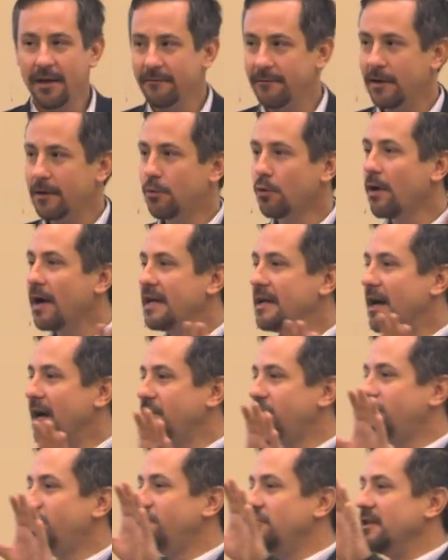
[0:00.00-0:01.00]
Variable rate
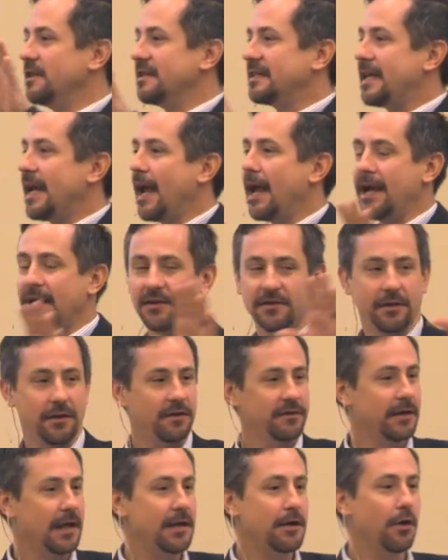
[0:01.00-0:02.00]
nitrogen is cake as
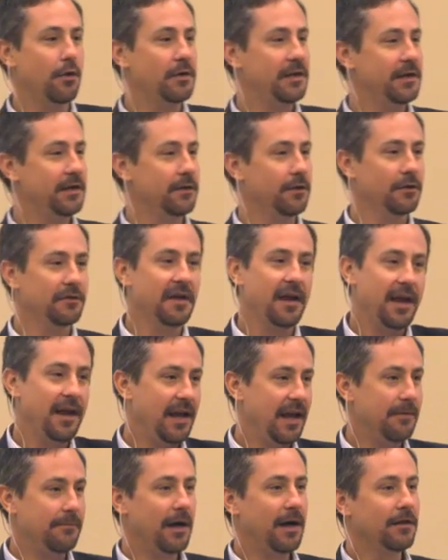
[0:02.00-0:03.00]
long as I know yield
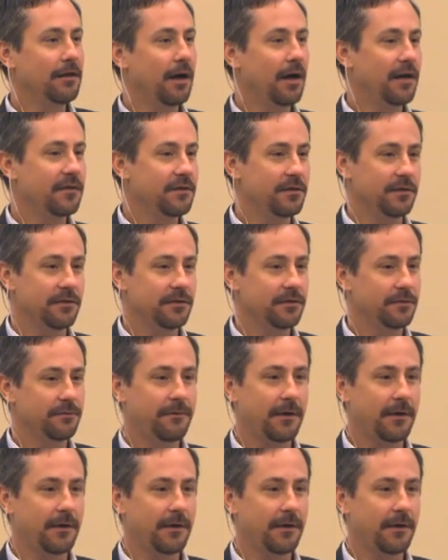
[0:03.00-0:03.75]
and my losses.